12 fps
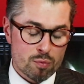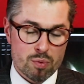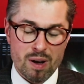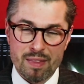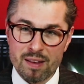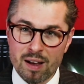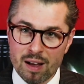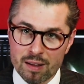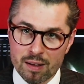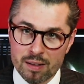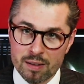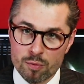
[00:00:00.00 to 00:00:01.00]
rather
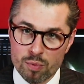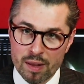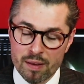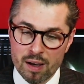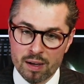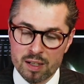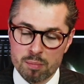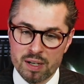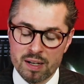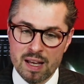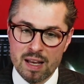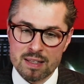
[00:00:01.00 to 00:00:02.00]
ugly,
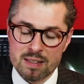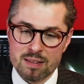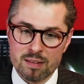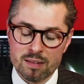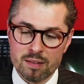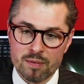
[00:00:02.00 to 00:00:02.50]
but it adds